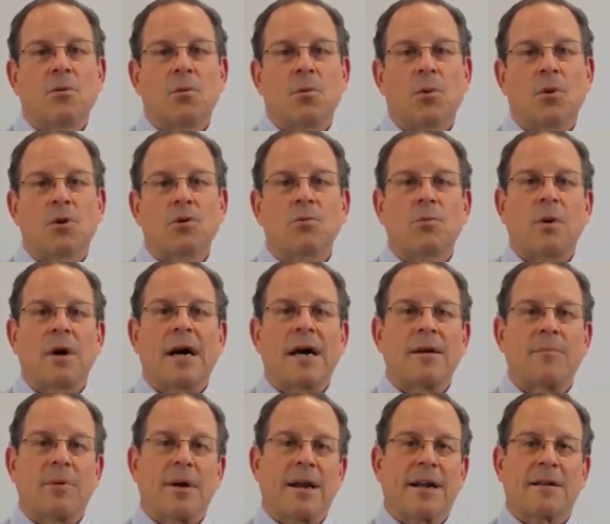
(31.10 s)

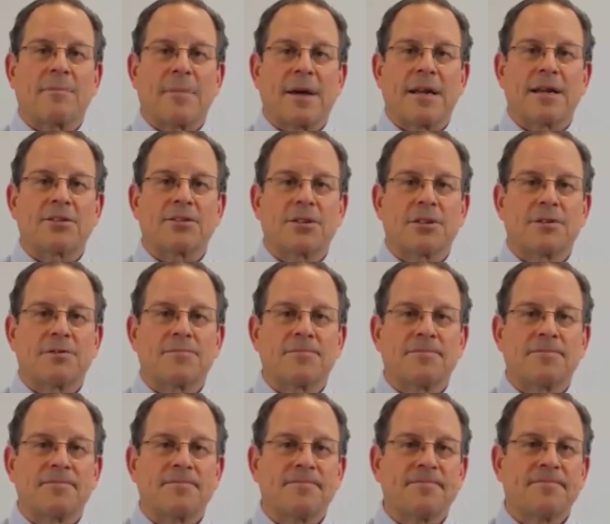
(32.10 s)
worldwide product manager.
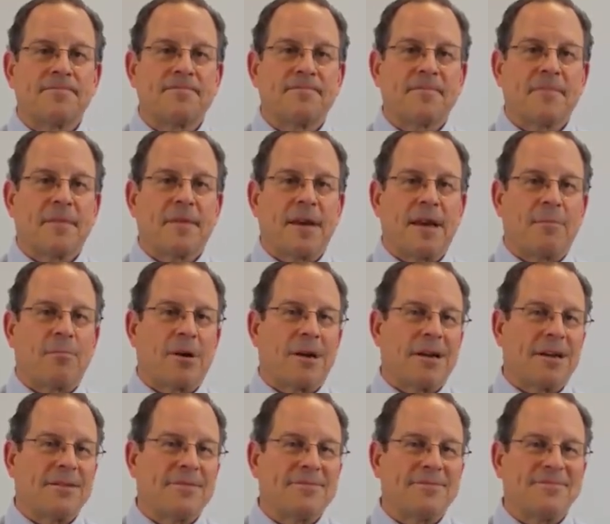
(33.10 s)
Hey,
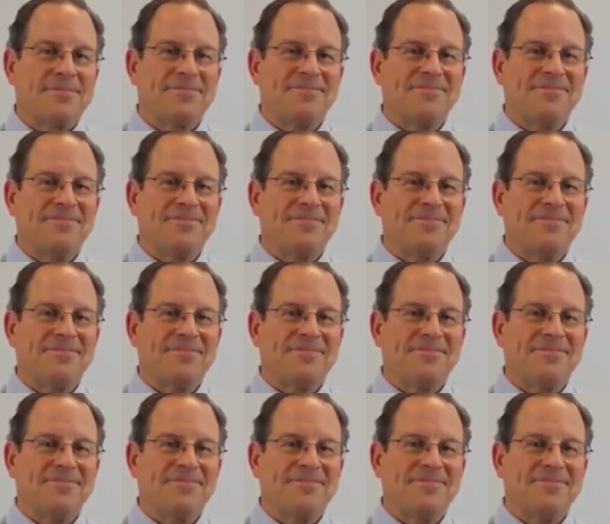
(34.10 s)
Brenda.